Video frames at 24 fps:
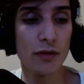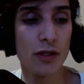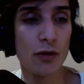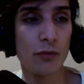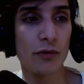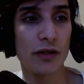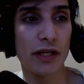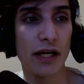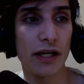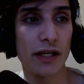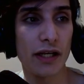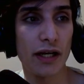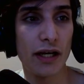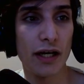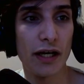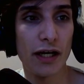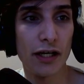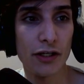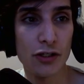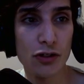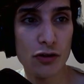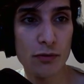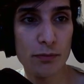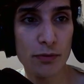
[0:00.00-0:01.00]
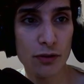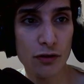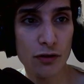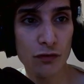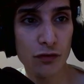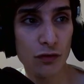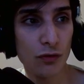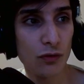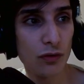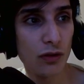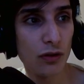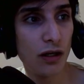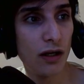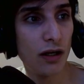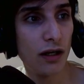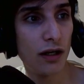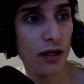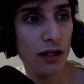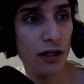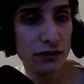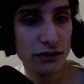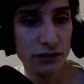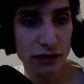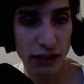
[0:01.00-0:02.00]
We got a new beautiful
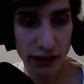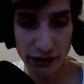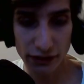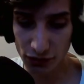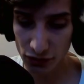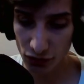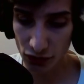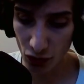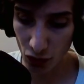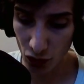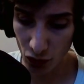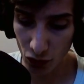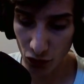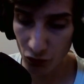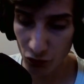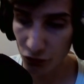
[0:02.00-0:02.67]
uh, set of